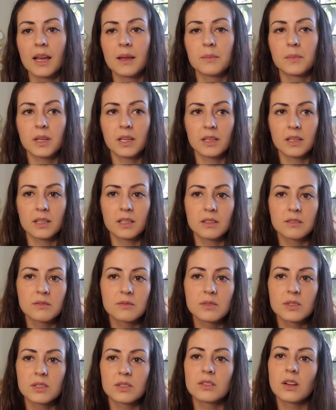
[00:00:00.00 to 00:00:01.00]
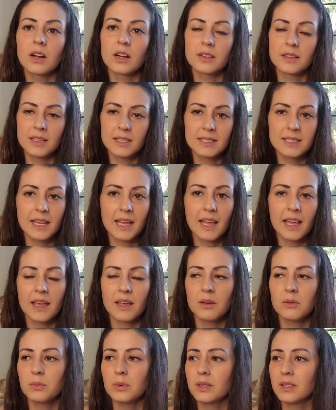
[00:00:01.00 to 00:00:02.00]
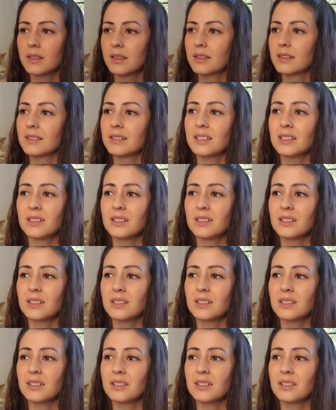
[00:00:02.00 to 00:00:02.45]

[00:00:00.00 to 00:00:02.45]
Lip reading: I'm going to start the day with,